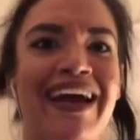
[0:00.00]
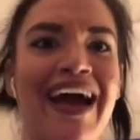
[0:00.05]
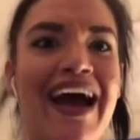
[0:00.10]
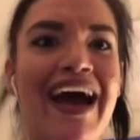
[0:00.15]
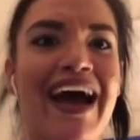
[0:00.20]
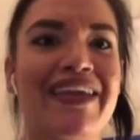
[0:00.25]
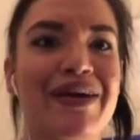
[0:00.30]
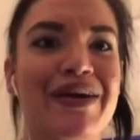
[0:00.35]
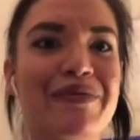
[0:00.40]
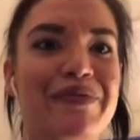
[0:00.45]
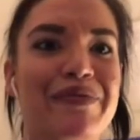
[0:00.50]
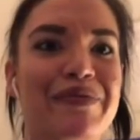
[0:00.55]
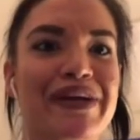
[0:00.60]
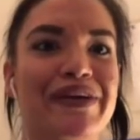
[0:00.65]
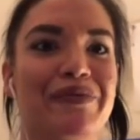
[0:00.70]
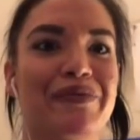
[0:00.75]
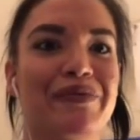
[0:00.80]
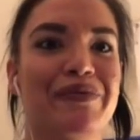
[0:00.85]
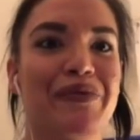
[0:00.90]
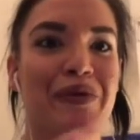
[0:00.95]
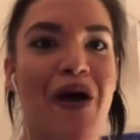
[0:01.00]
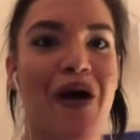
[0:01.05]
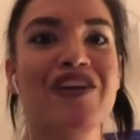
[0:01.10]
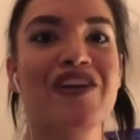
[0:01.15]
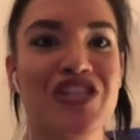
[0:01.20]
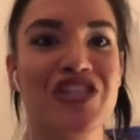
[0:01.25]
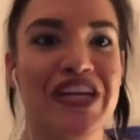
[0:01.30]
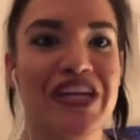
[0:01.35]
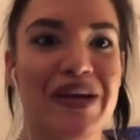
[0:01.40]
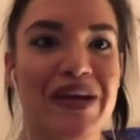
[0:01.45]
And then we're
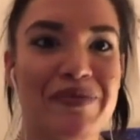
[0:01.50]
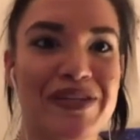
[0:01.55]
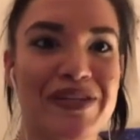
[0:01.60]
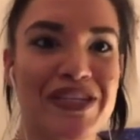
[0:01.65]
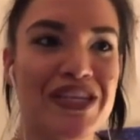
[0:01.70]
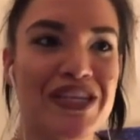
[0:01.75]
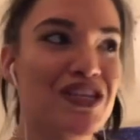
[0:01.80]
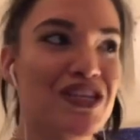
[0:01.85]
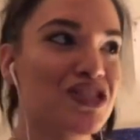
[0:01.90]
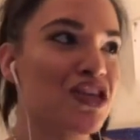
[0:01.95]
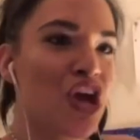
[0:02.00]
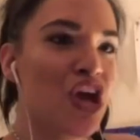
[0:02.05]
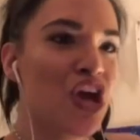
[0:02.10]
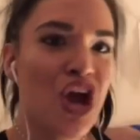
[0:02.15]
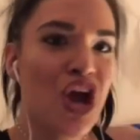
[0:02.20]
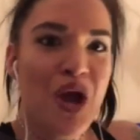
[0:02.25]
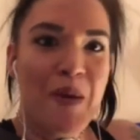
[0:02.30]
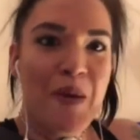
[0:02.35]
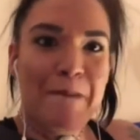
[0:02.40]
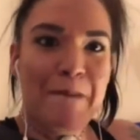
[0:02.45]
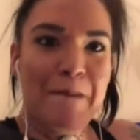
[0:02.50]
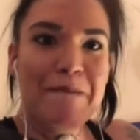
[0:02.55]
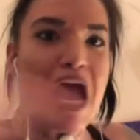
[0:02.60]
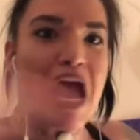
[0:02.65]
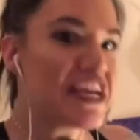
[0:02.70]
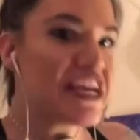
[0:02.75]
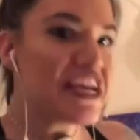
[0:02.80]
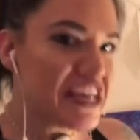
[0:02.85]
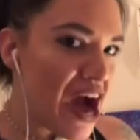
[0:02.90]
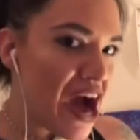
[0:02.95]
watching it and we see this
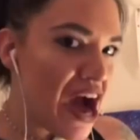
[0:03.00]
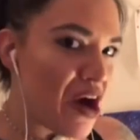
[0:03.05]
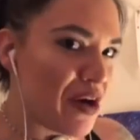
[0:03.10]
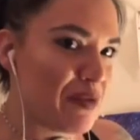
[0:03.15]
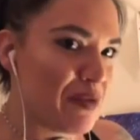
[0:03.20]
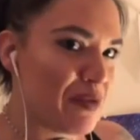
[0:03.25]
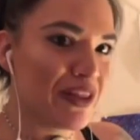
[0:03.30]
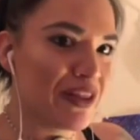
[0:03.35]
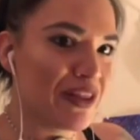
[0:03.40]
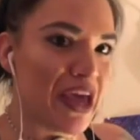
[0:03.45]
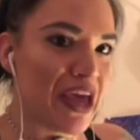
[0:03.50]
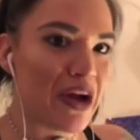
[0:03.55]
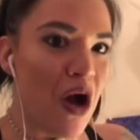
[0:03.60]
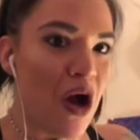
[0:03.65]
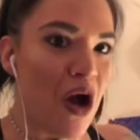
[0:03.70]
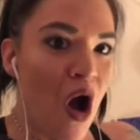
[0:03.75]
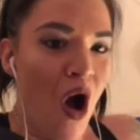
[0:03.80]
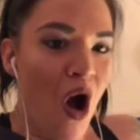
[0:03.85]
make out and we're like,